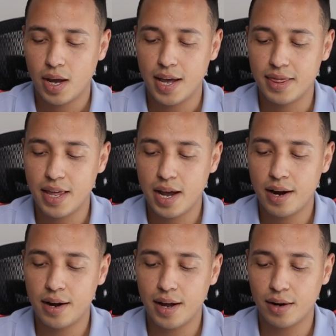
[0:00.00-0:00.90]
And
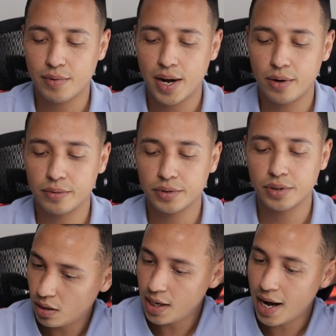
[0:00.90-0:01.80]
then
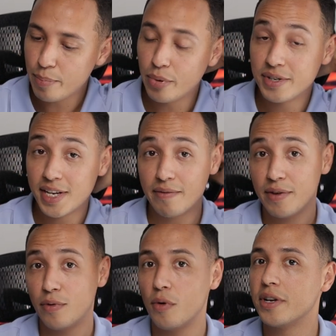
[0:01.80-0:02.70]
around
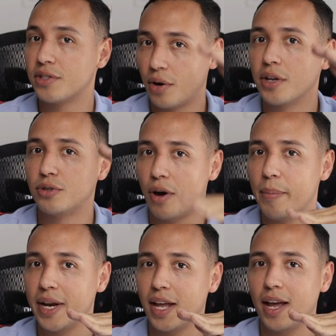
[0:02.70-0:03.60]
9.74, it started
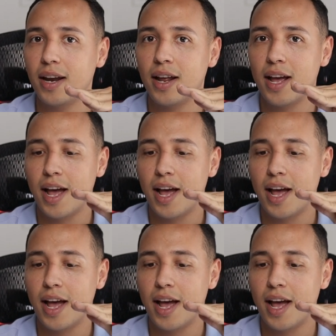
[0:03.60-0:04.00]
dropping again.